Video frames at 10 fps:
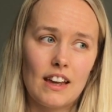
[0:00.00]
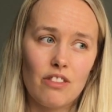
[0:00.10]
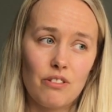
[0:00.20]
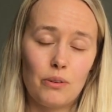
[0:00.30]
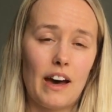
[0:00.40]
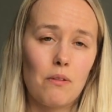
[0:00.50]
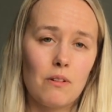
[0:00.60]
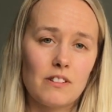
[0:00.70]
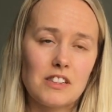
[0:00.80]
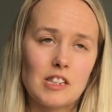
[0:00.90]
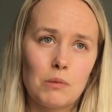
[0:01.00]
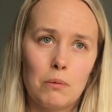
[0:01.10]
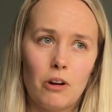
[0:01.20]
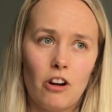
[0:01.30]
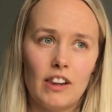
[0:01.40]
through that one. So we
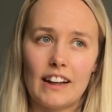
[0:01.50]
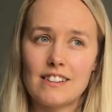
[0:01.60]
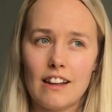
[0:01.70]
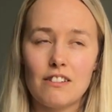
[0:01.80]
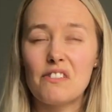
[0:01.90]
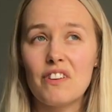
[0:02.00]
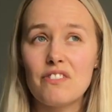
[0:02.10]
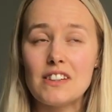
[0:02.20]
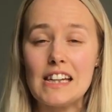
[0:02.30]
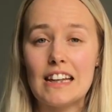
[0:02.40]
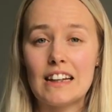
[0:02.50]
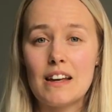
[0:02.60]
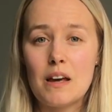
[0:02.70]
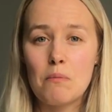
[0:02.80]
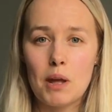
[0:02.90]
were like 10 to 15
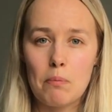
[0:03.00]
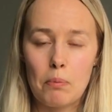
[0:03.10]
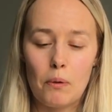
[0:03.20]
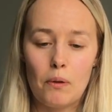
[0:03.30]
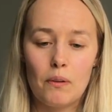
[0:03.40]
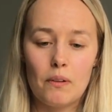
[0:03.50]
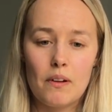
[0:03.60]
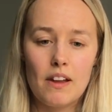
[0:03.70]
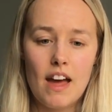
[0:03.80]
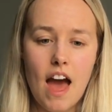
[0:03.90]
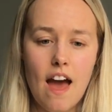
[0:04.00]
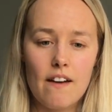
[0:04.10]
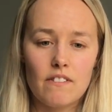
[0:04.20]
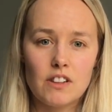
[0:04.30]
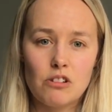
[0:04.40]
people
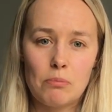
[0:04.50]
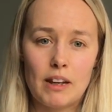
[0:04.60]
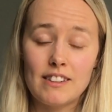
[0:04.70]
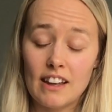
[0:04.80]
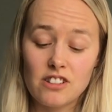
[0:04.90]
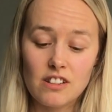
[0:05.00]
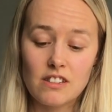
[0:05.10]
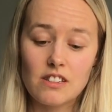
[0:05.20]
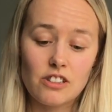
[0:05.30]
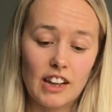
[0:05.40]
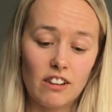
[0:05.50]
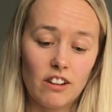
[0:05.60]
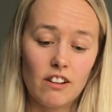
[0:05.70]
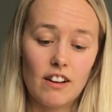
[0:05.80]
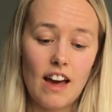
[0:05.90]
doing meditations
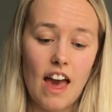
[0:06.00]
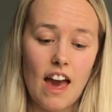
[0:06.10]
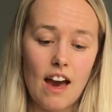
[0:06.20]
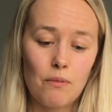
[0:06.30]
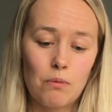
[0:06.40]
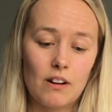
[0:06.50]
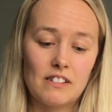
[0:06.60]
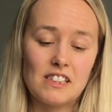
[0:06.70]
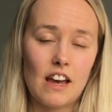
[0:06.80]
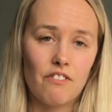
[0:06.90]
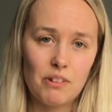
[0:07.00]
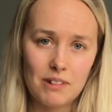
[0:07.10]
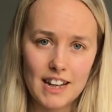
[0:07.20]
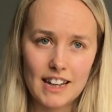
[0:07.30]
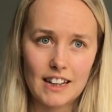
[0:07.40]
together once every
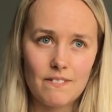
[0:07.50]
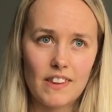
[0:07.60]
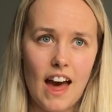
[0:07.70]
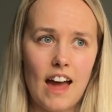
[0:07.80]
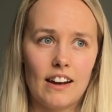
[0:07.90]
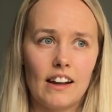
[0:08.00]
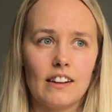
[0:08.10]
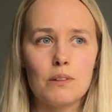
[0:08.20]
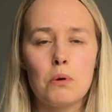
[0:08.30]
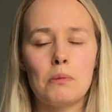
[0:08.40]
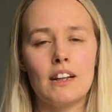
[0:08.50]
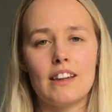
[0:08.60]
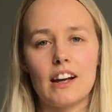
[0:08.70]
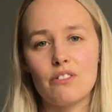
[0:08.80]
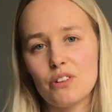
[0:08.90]
week. And another woman in
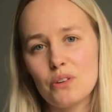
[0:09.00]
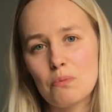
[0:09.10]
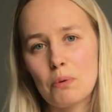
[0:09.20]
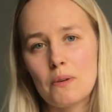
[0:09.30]
that group,